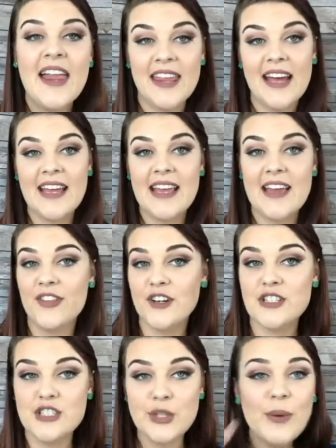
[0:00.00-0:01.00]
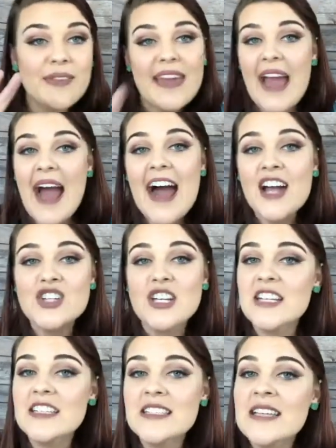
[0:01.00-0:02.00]
that if they're doing the
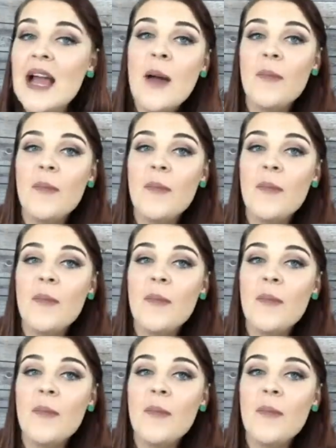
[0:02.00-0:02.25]
actions,